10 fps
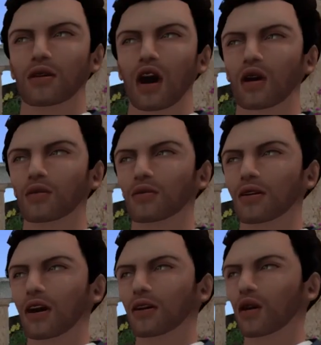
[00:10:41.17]
the
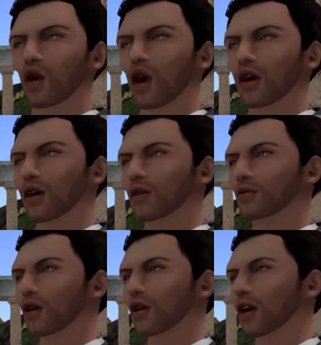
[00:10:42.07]
grandparents have that
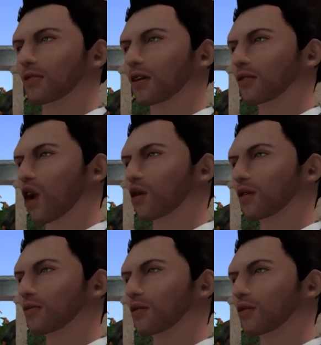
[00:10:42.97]
role of
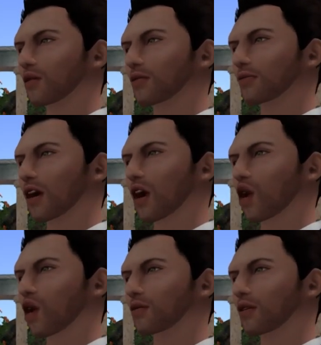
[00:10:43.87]
the
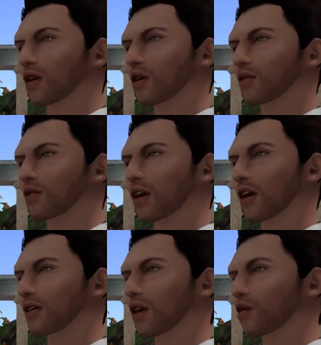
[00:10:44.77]
carrot,
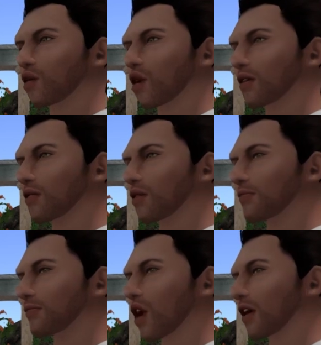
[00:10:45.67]
the
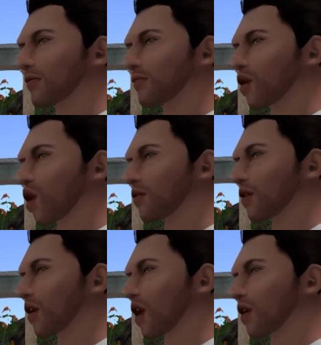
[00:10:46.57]

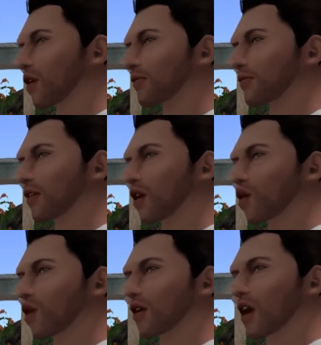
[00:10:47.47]
feedback, the
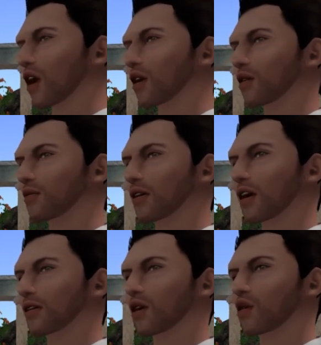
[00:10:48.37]
give everything they
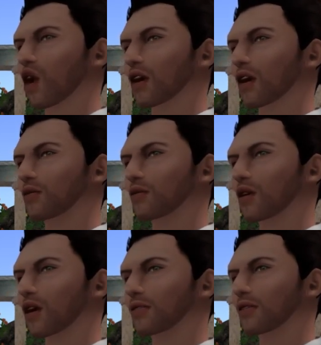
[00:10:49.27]
saw,
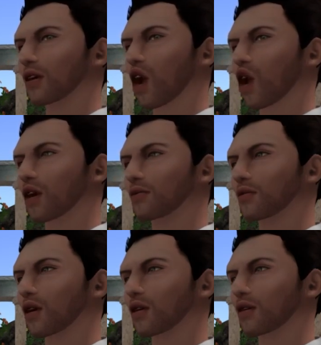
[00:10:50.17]
because now they are more
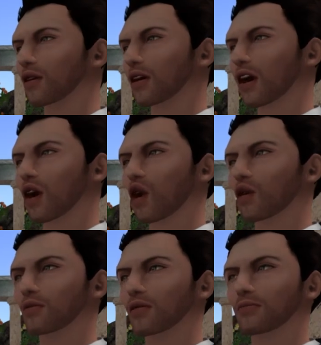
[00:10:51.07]
mature
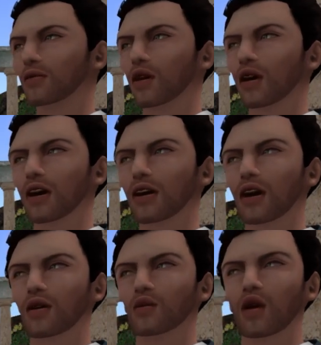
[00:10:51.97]
and they saw all
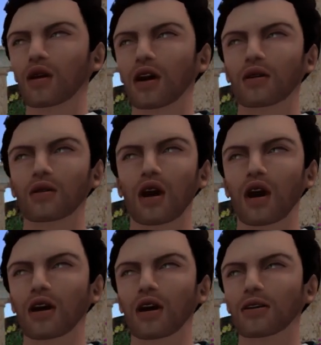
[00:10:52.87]
the errors they did
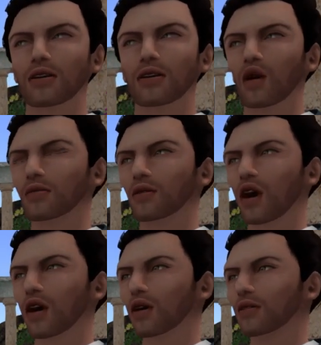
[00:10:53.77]
with their own
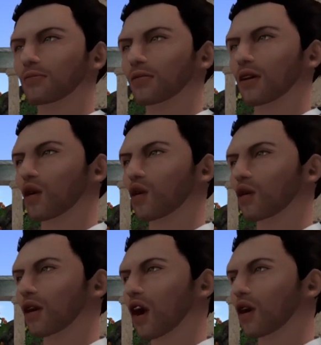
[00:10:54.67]
kids, our
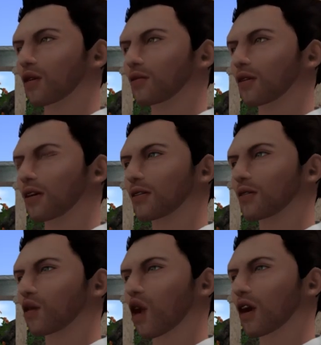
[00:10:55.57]
parents,
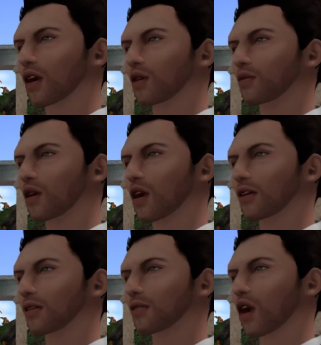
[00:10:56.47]
and they can try to
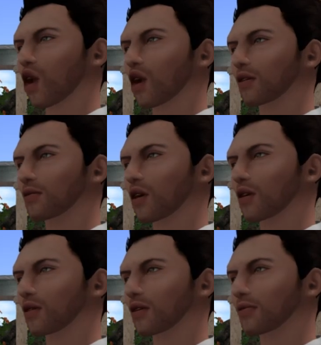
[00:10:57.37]
overcompensate
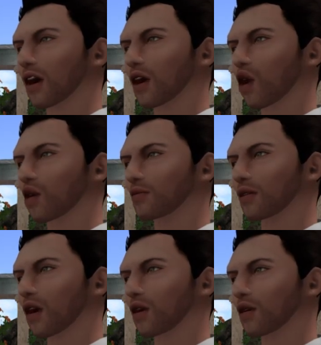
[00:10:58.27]
that and
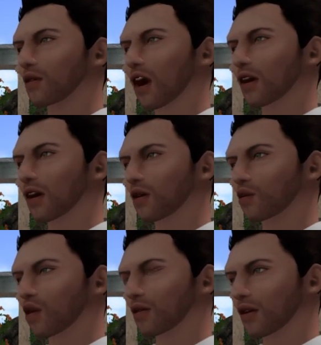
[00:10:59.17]
spoil rotten
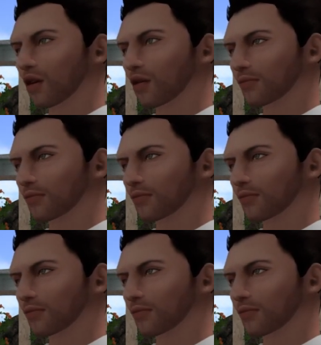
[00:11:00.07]
their